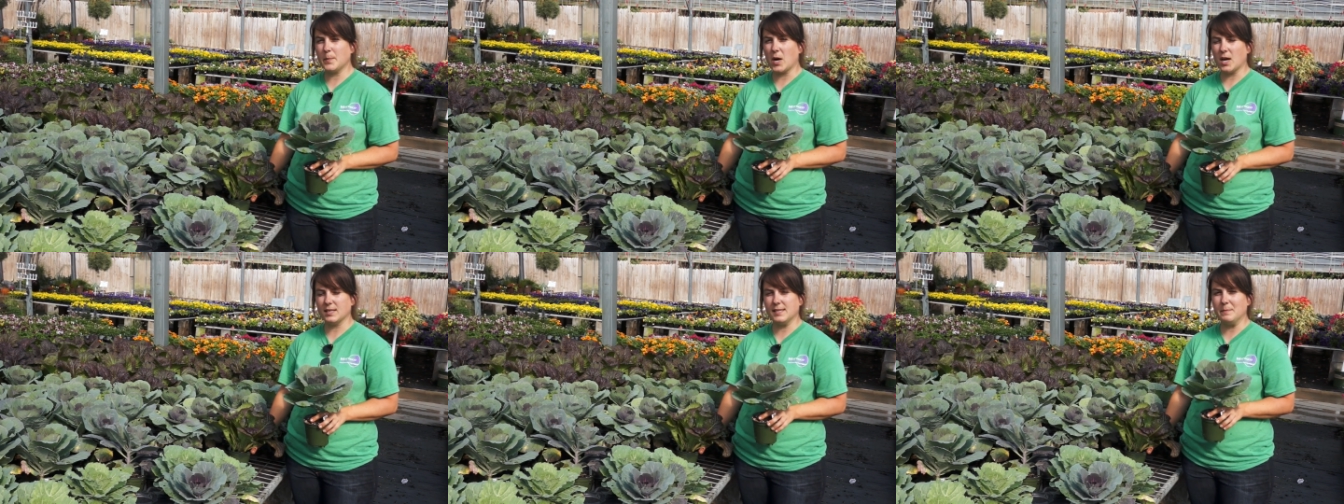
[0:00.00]

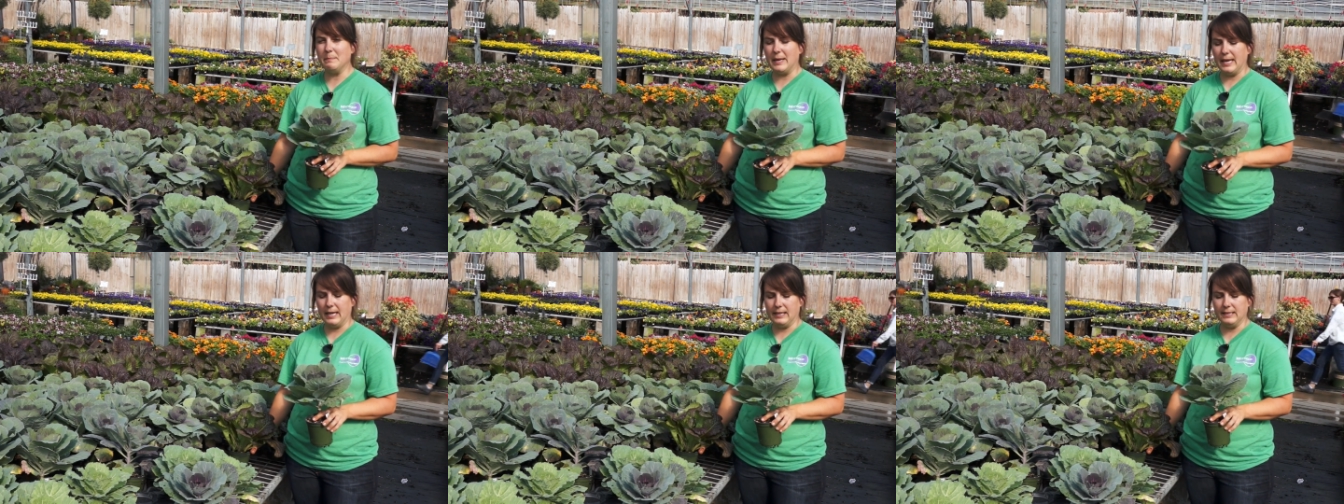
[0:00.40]
pots and
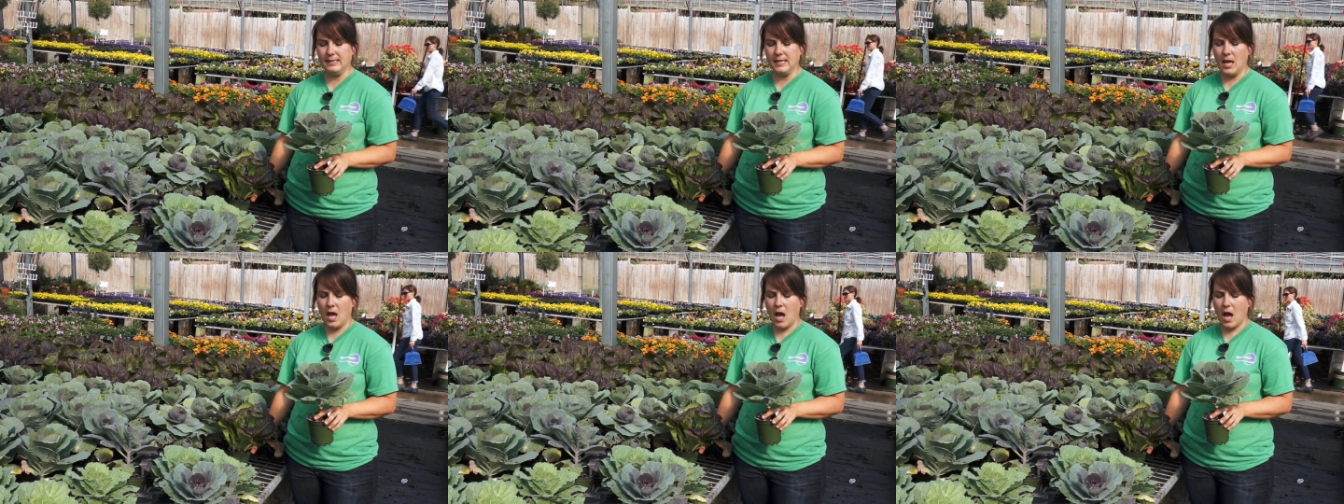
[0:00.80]
beds,
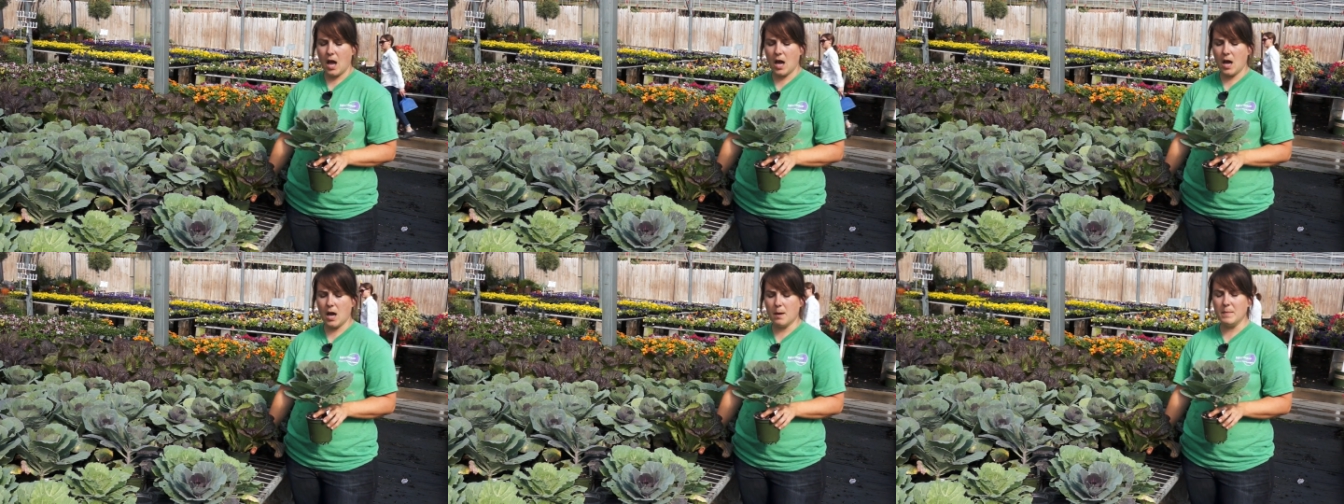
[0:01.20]

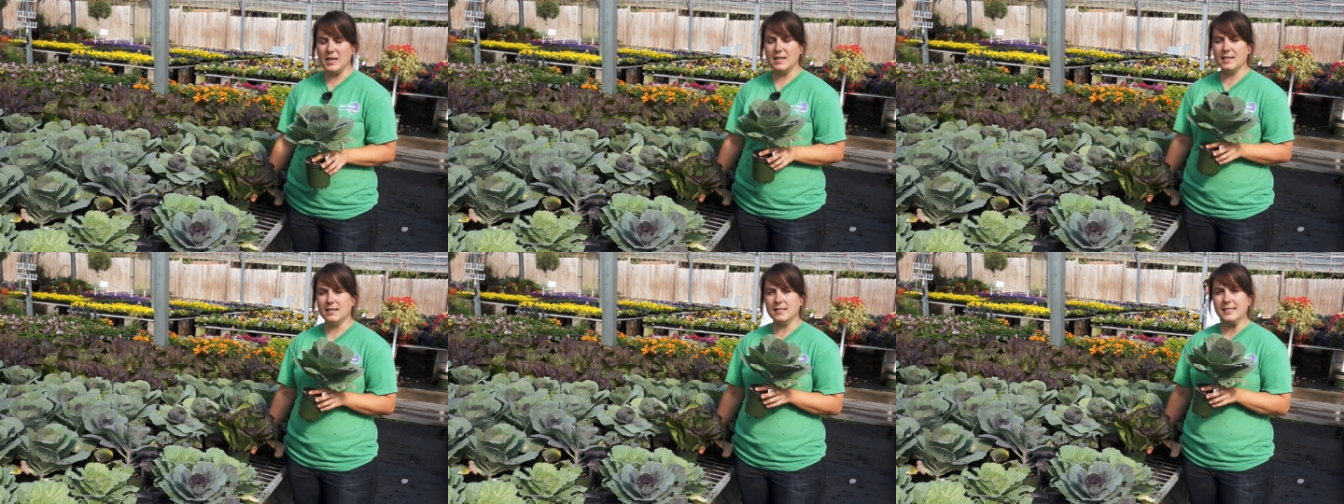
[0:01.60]

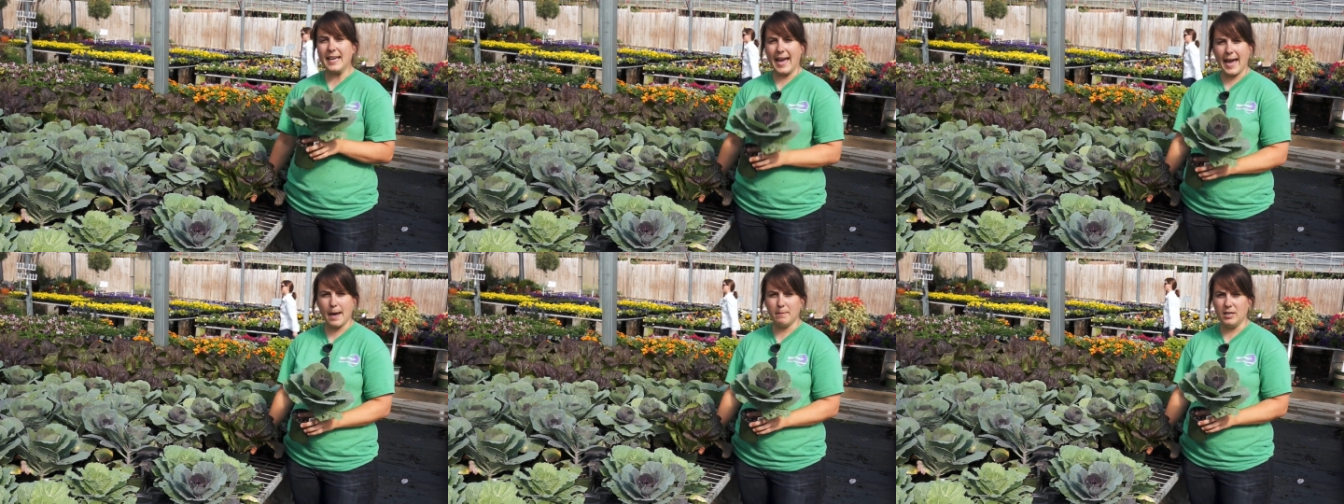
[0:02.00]
is
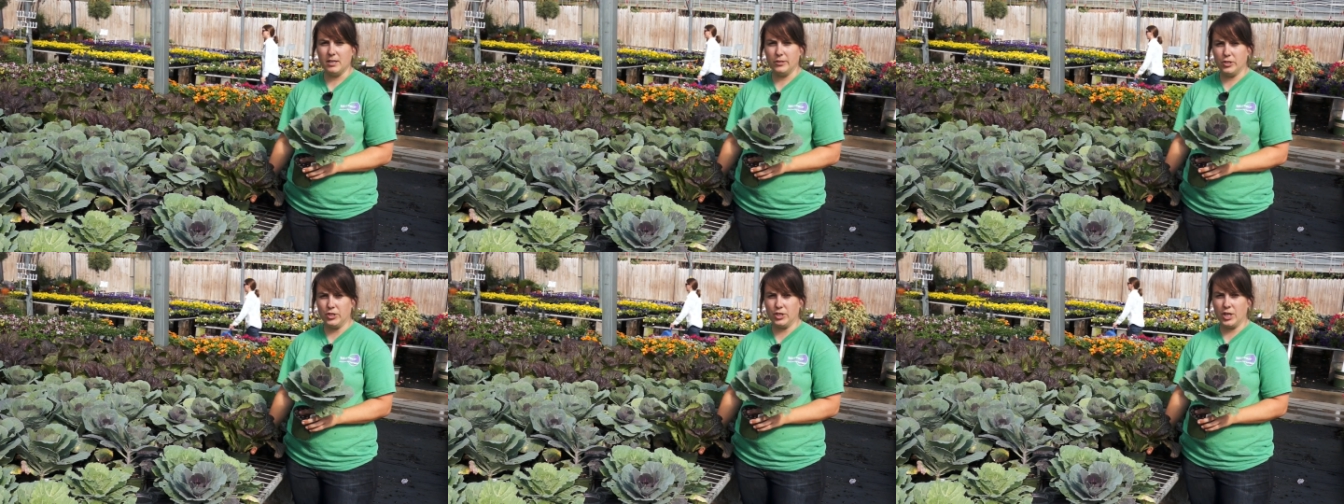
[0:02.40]

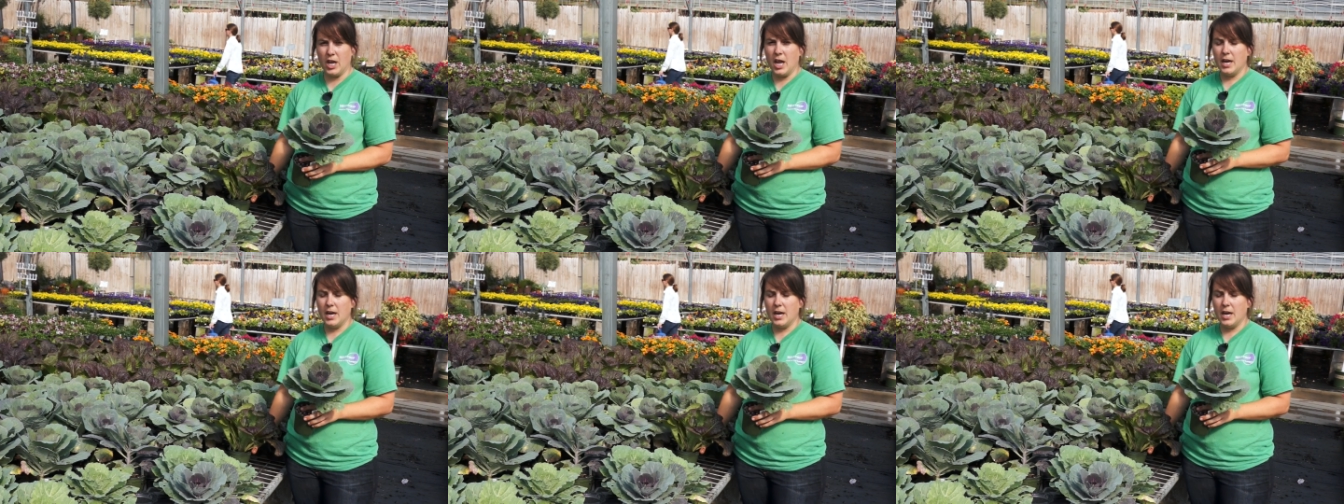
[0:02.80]
cabbage.